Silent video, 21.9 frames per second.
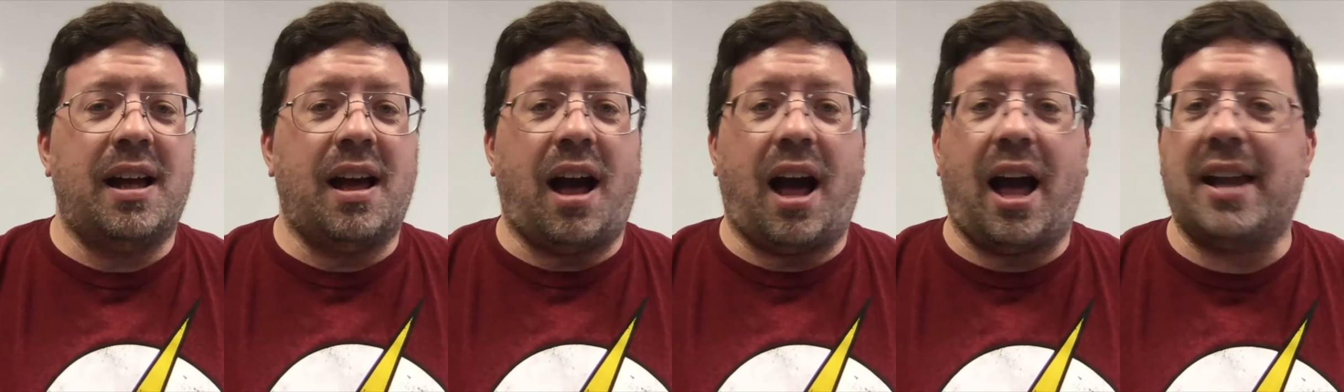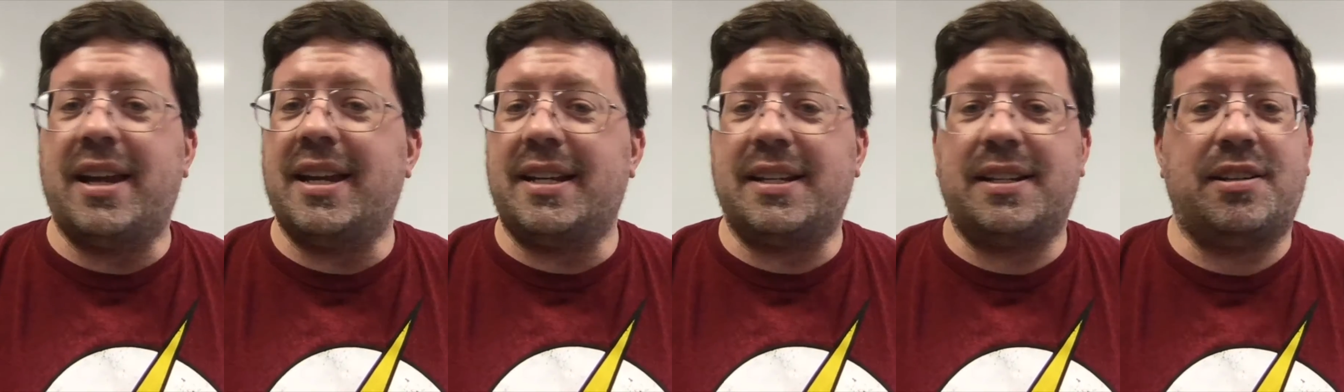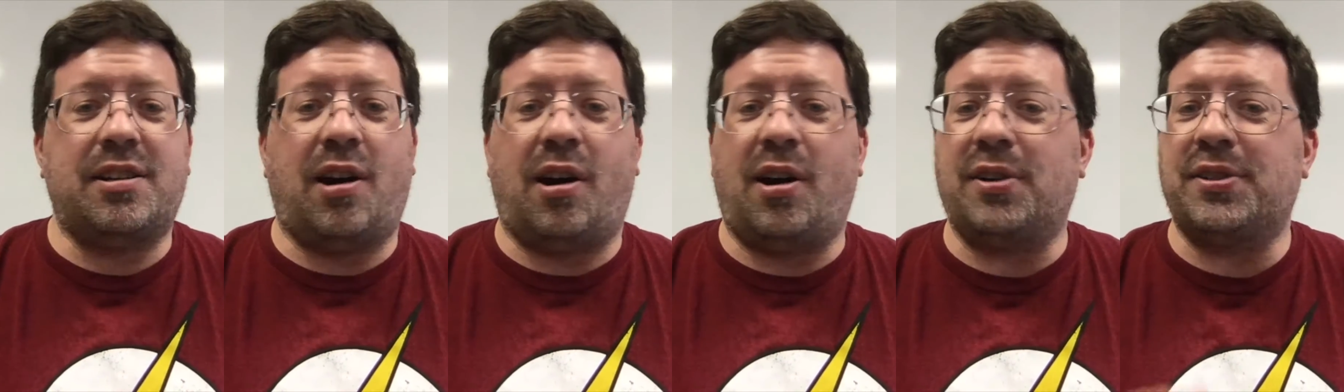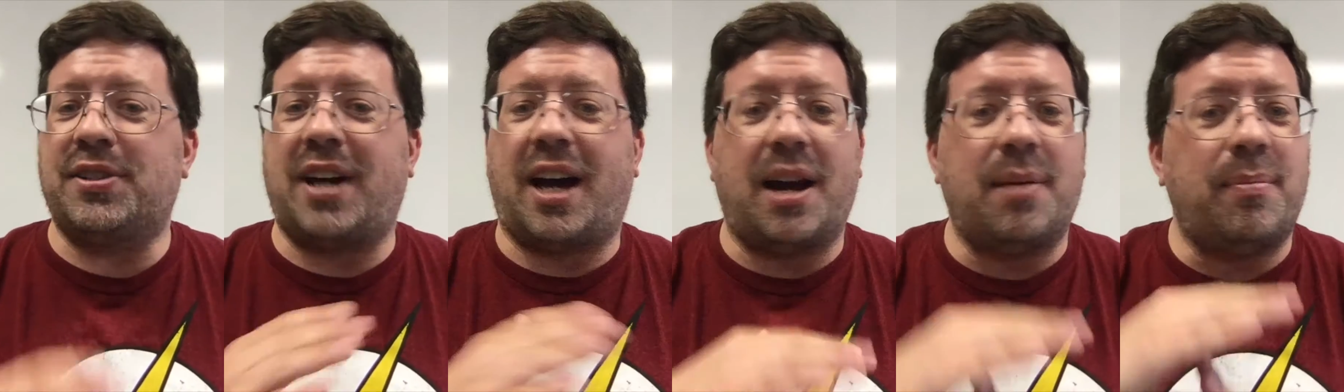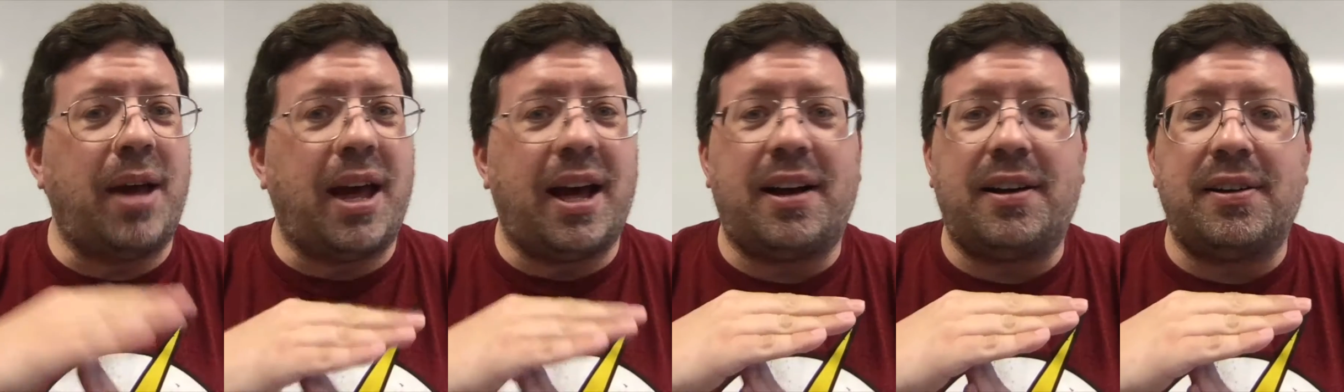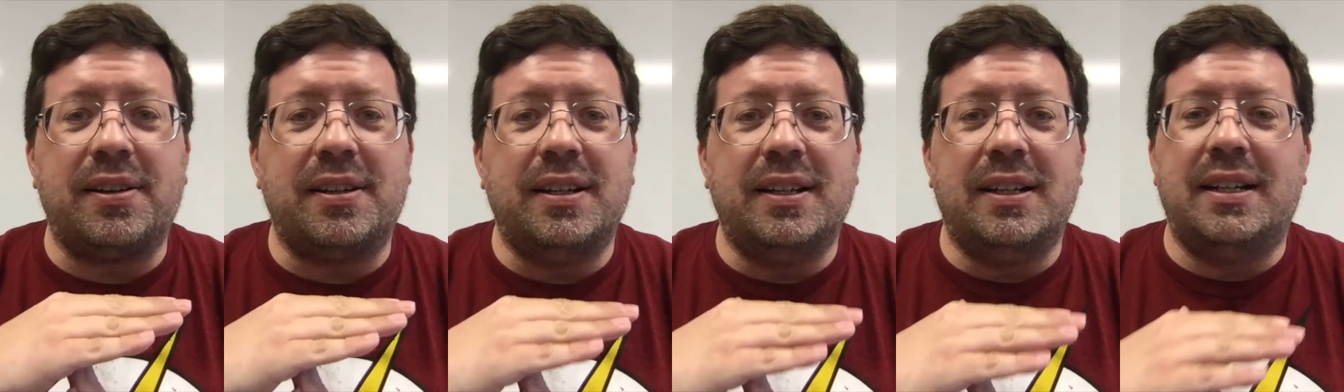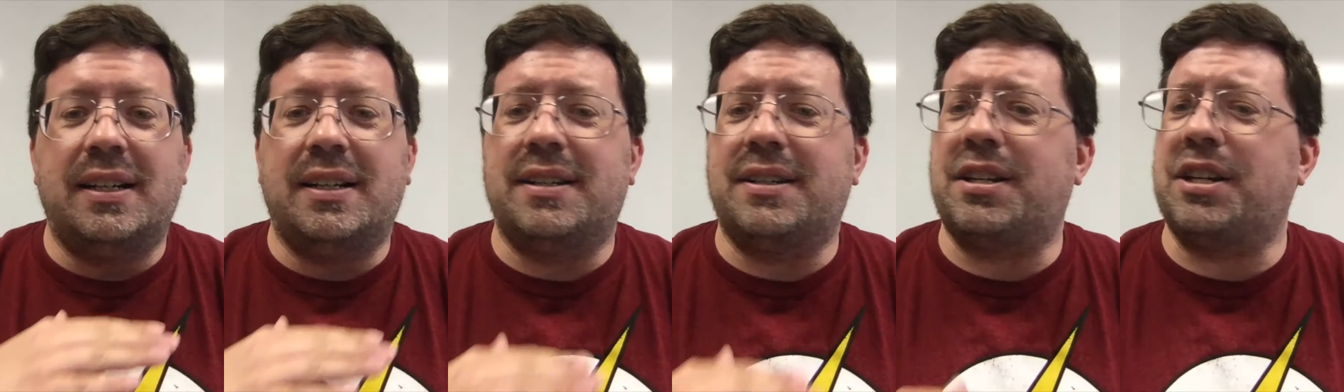I didn't call timeout
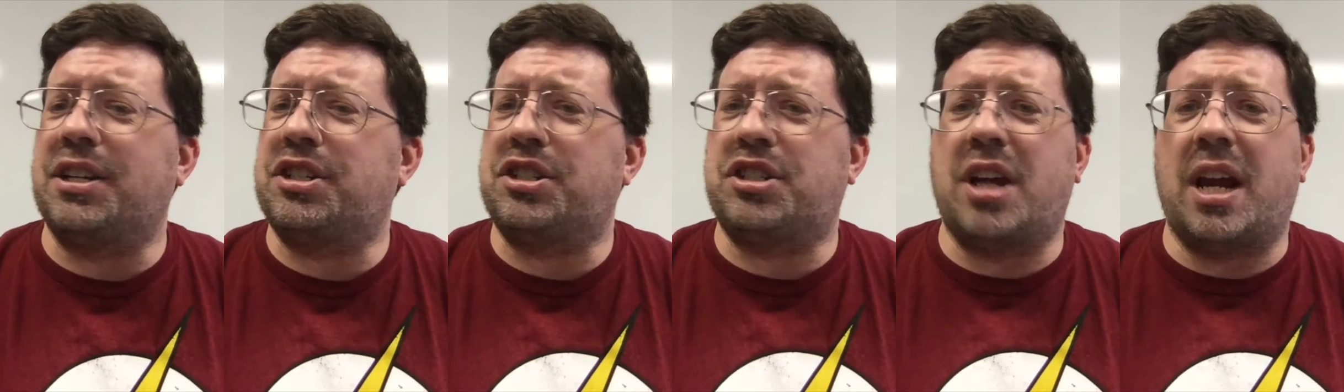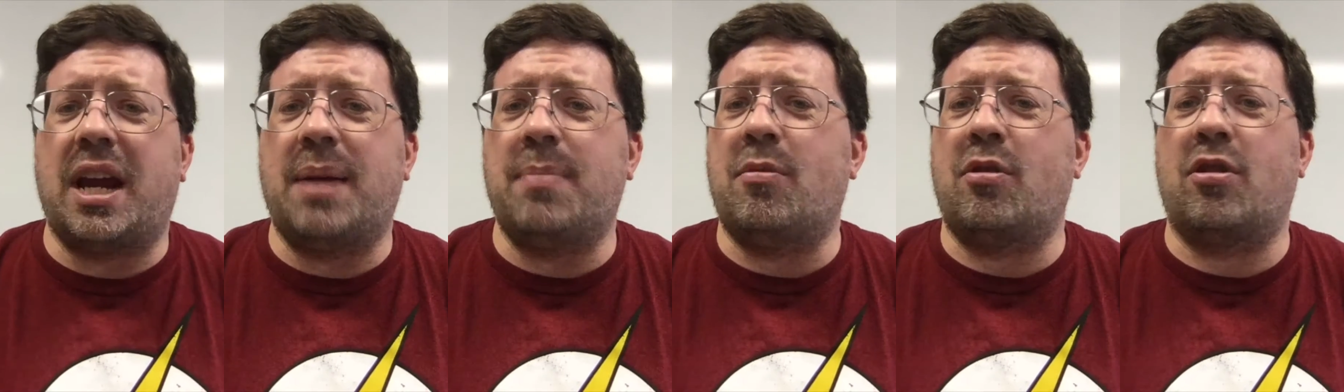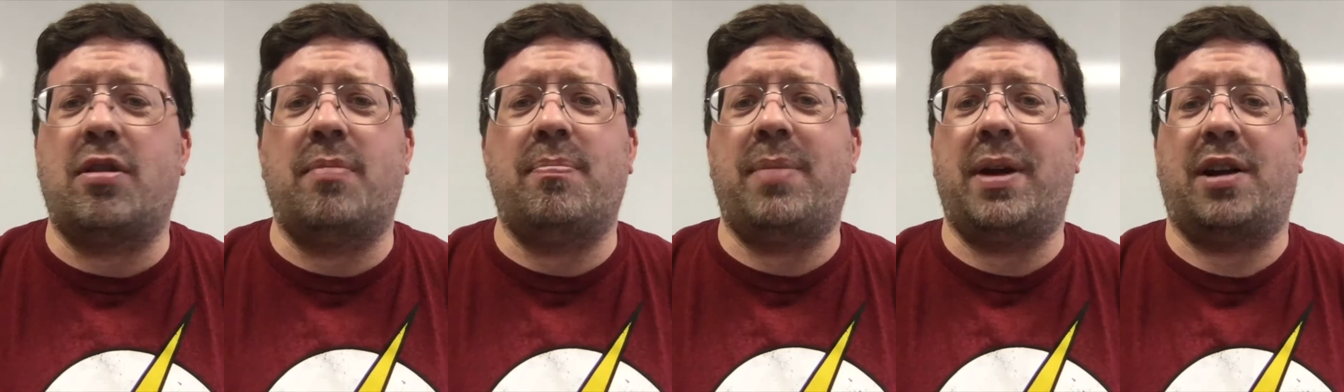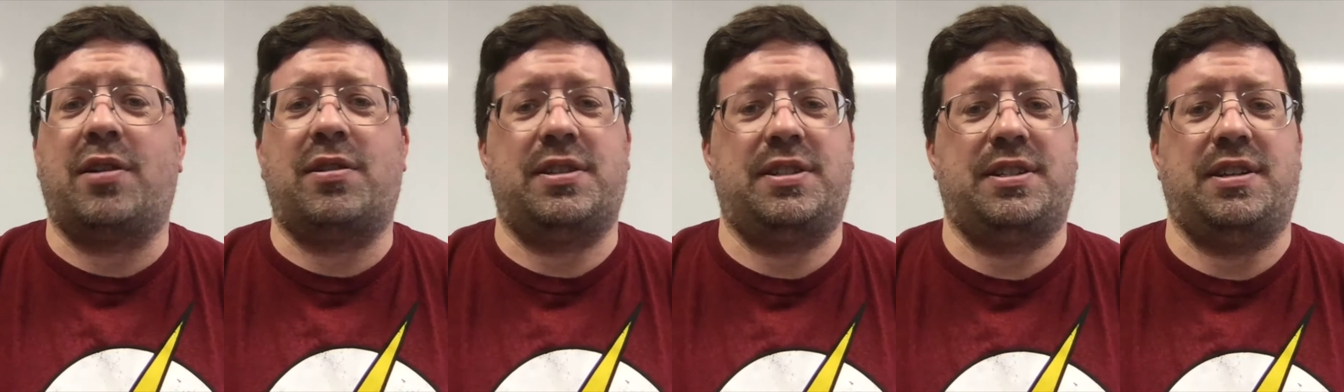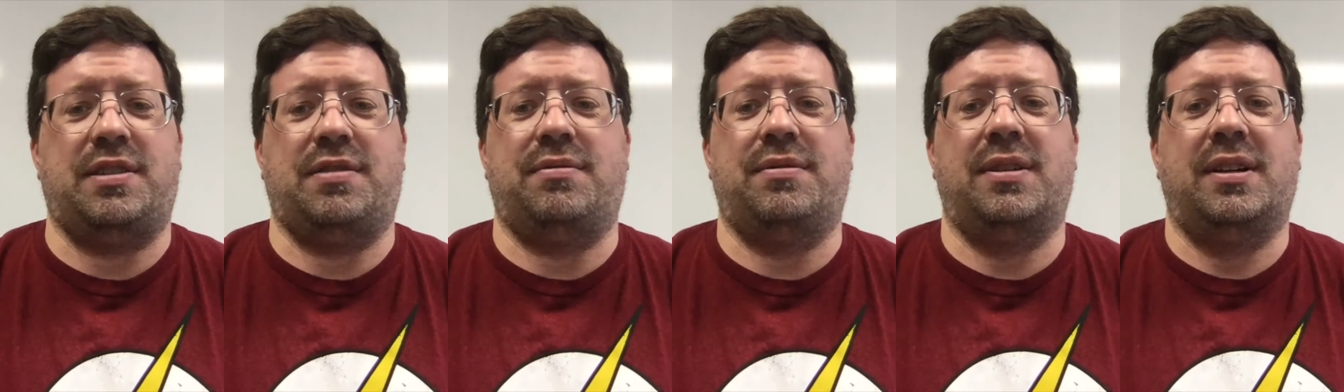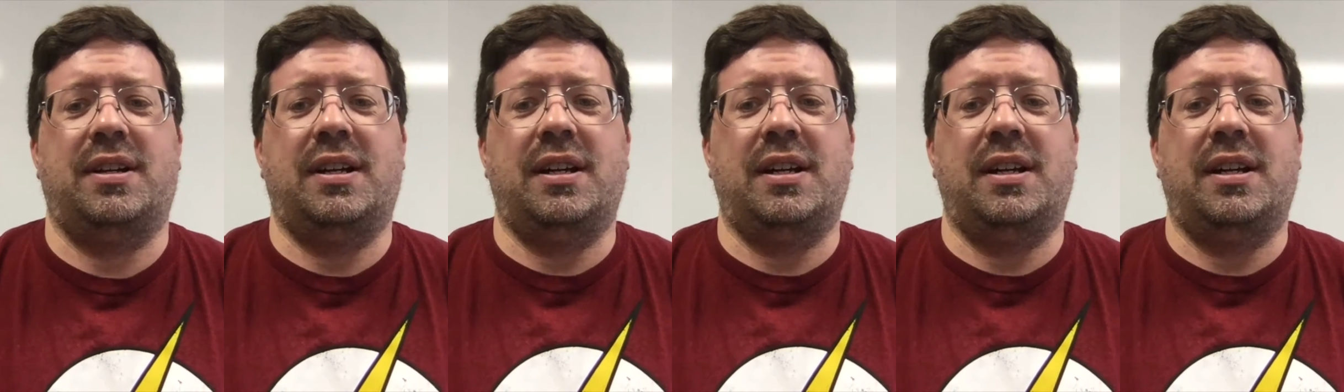to shame or embarrass you,